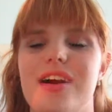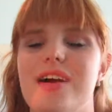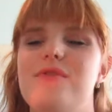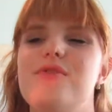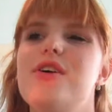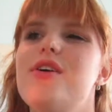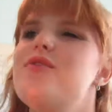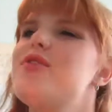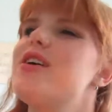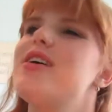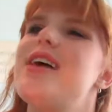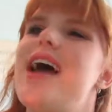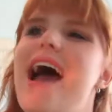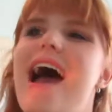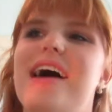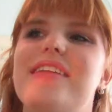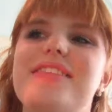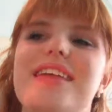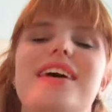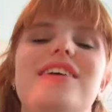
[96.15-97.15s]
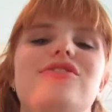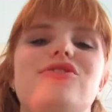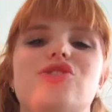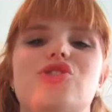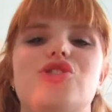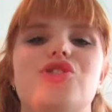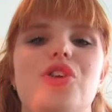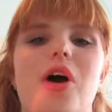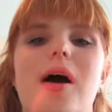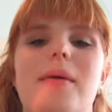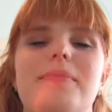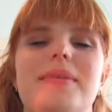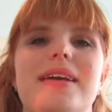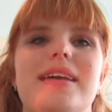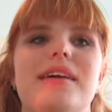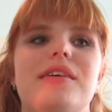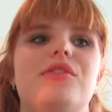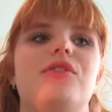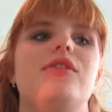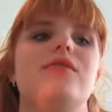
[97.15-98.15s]
Have you ever had that? You're
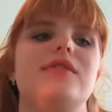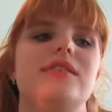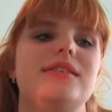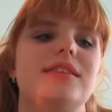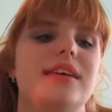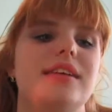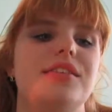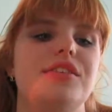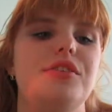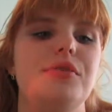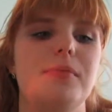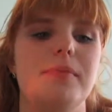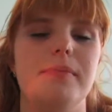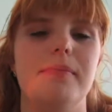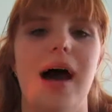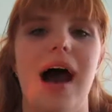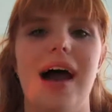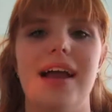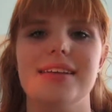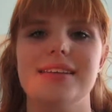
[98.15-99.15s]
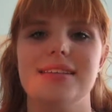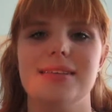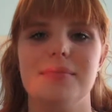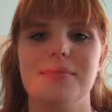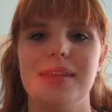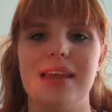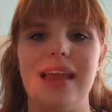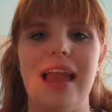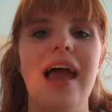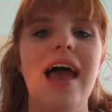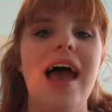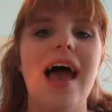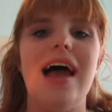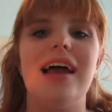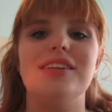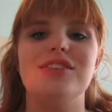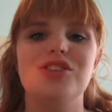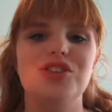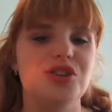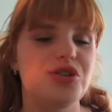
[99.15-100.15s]
shopping and all of a sudden you buy something
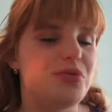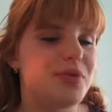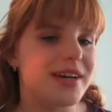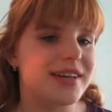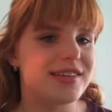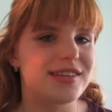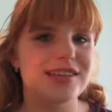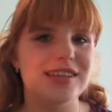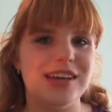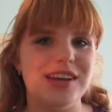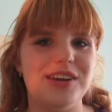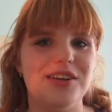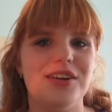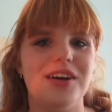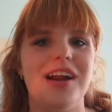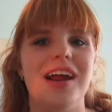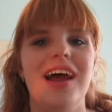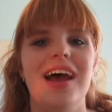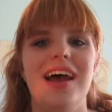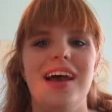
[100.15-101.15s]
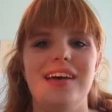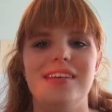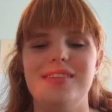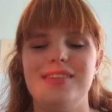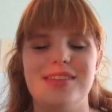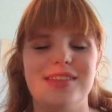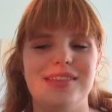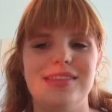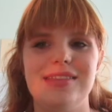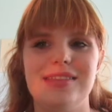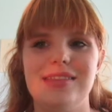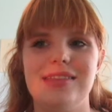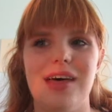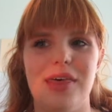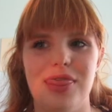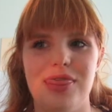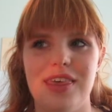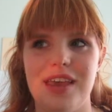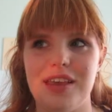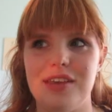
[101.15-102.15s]
and 2 weeks later,
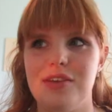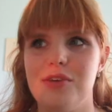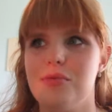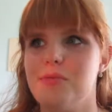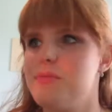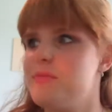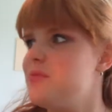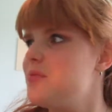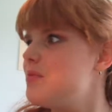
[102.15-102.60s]
the thing you